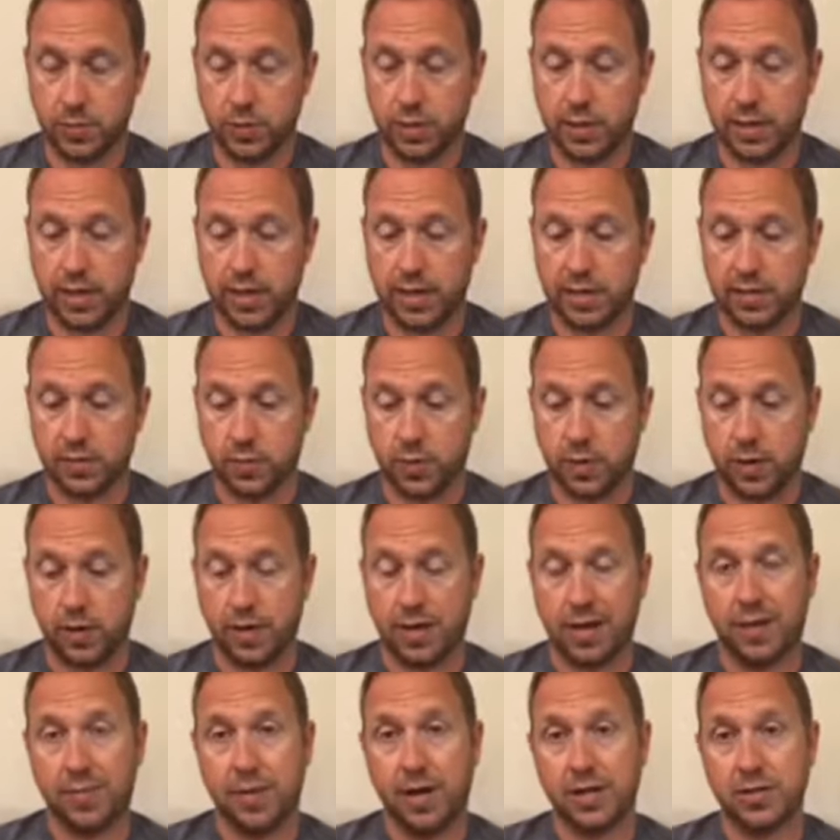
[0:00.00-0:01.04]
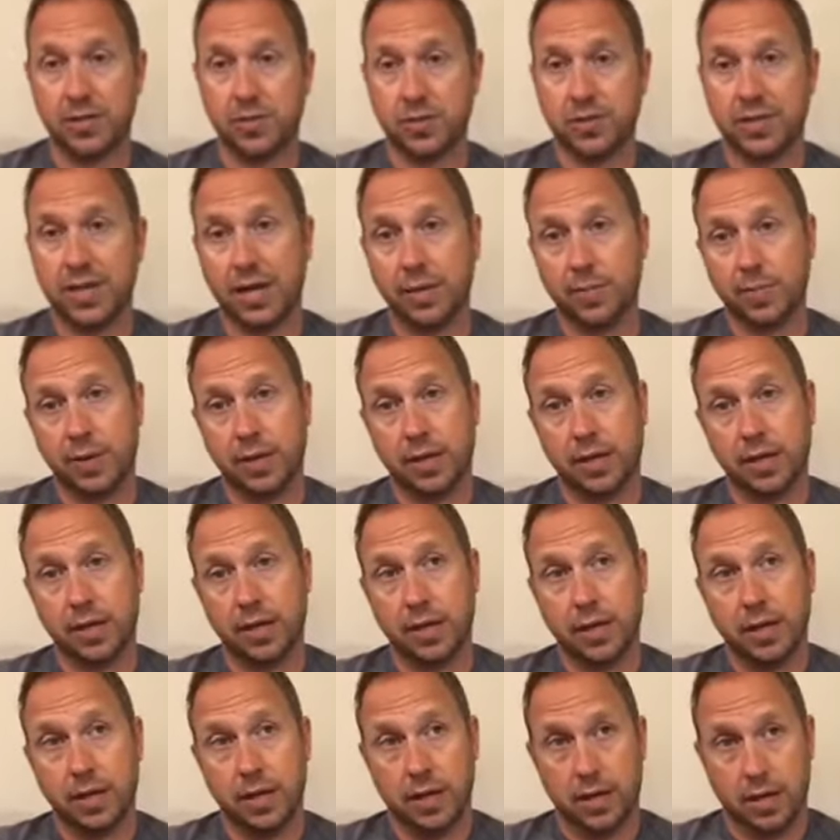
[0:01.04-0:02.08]
week as well. And I'm also taping
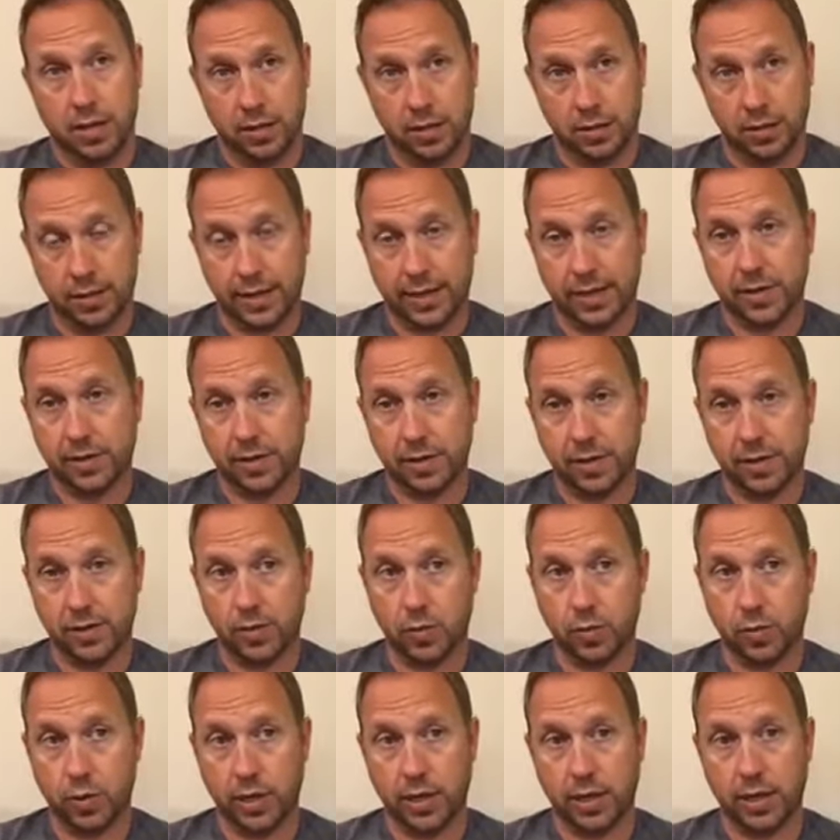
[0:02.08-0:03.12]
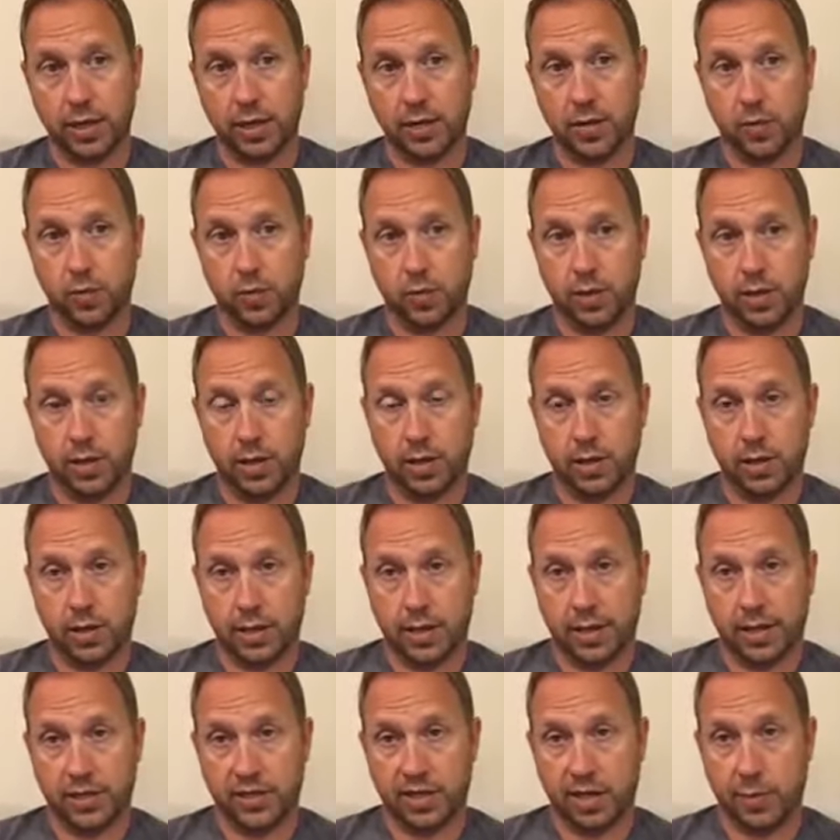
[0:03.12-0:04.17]
later in the week with
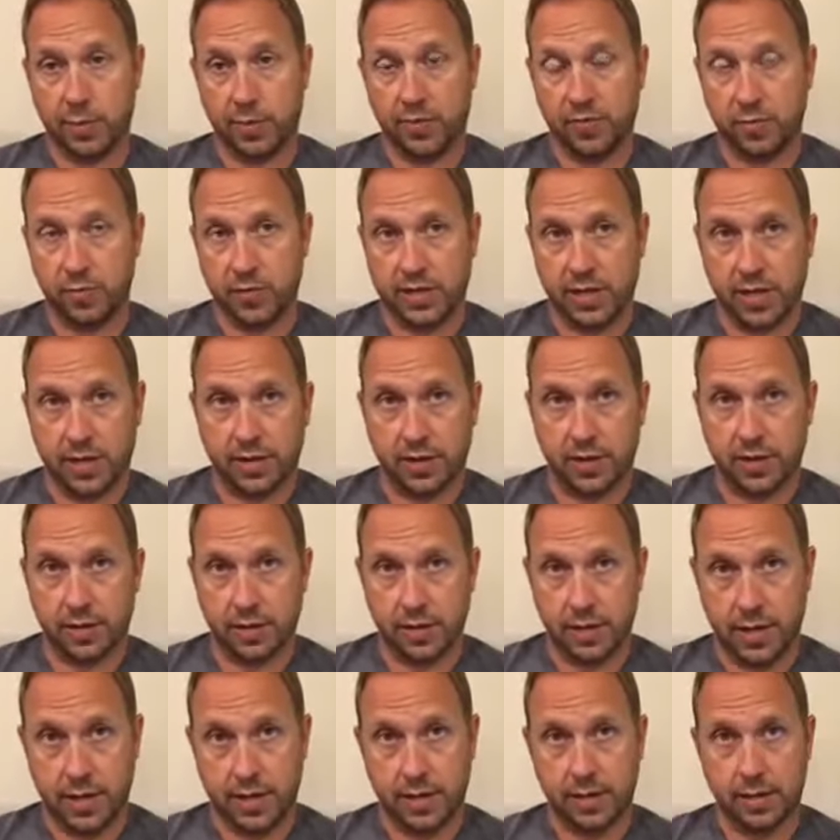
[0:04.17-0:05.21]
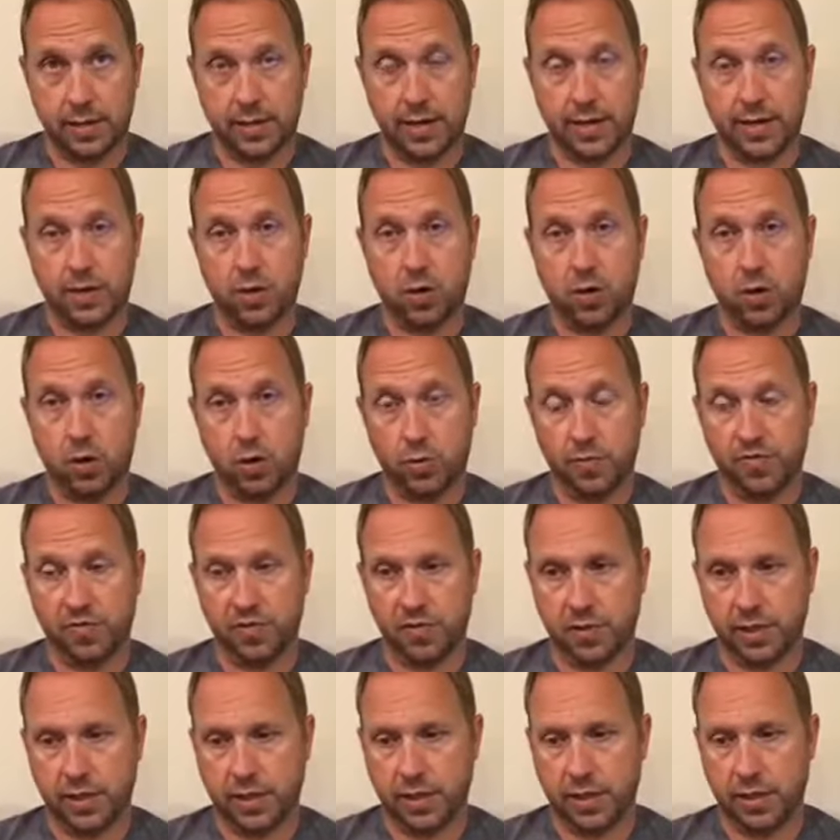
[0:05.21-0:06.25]
a gentleman from South Carolina, and
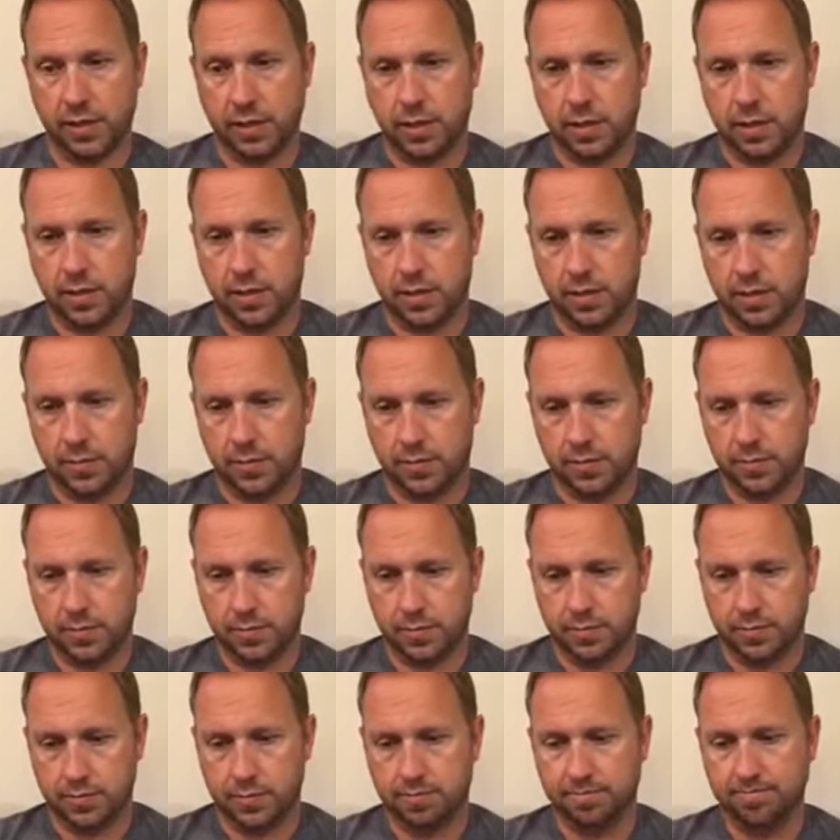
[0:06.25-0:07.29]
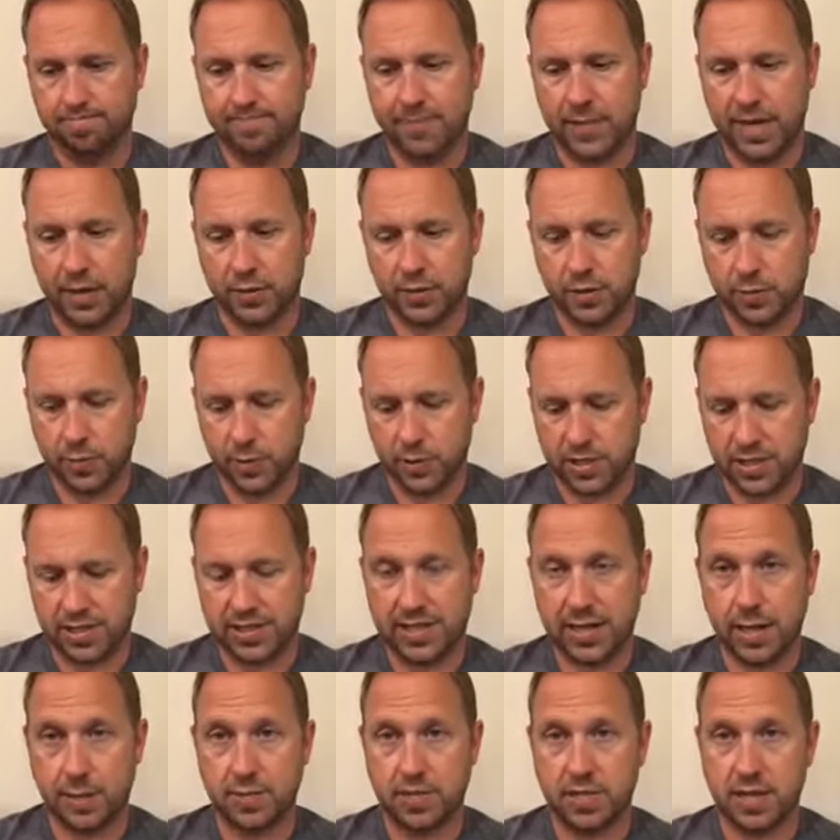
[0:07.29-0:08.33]
hopefully I was supposed to
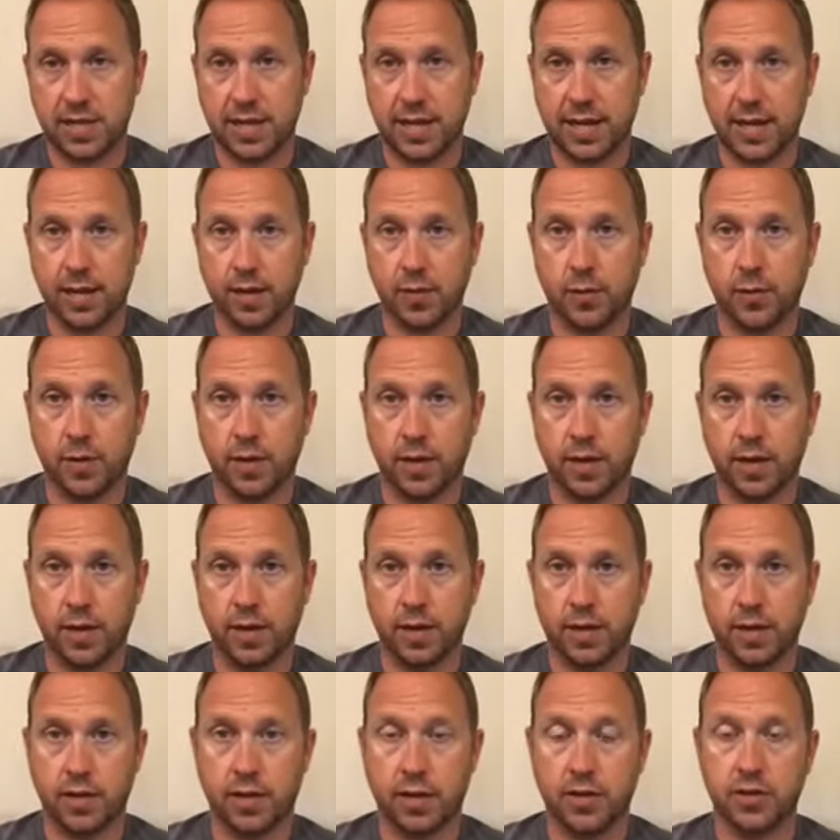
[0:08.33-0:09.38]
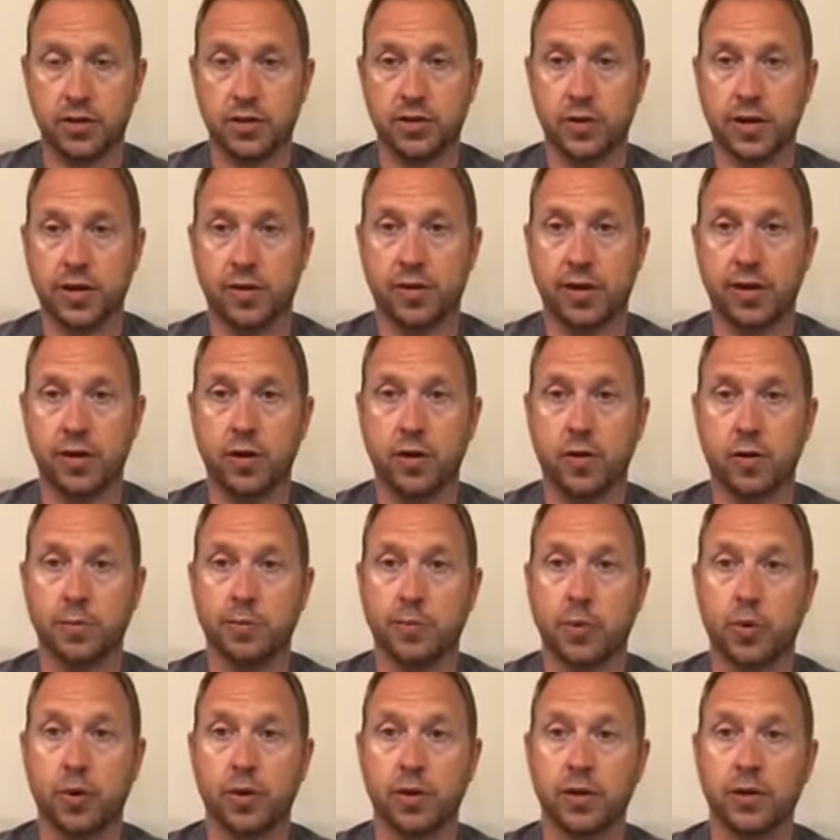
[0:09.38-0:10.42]
tape today with another trainer I know in
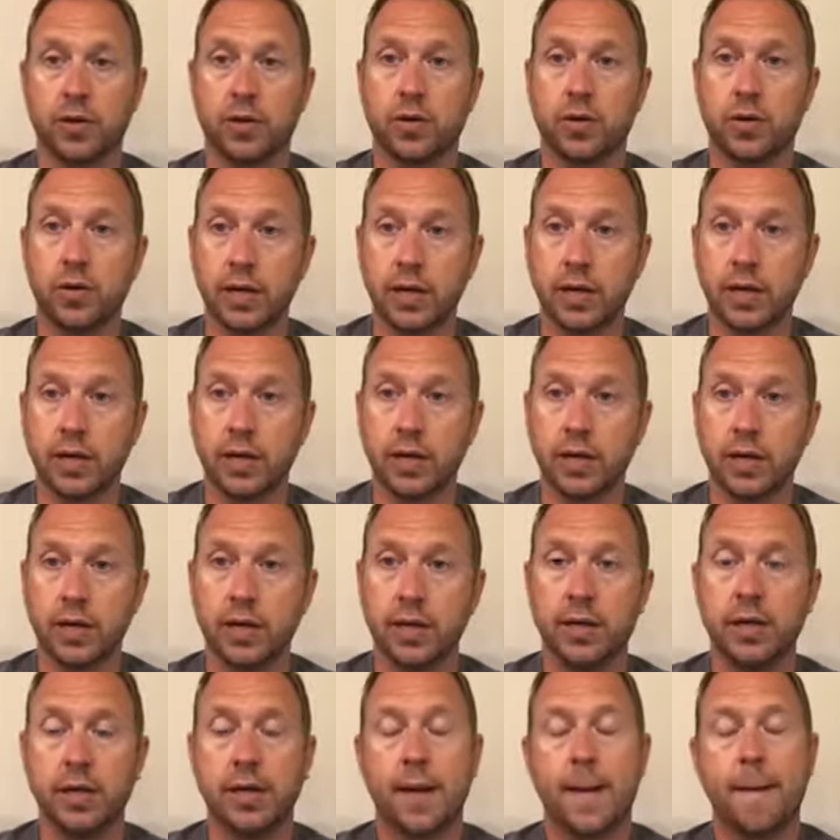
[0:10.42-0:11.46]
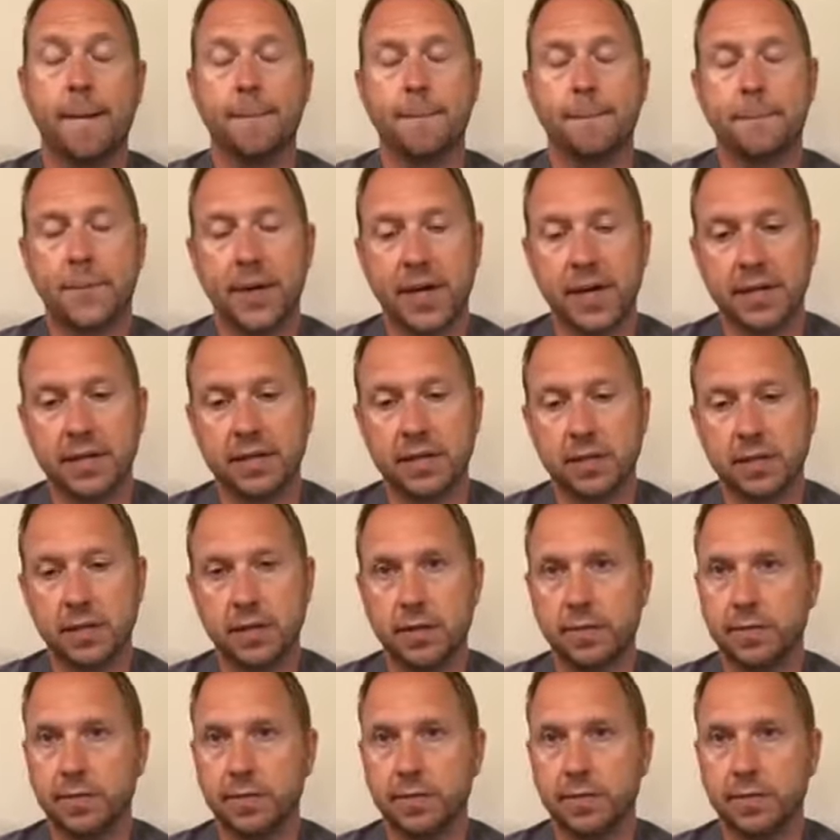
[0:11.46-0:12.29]
Portland, Oregon, but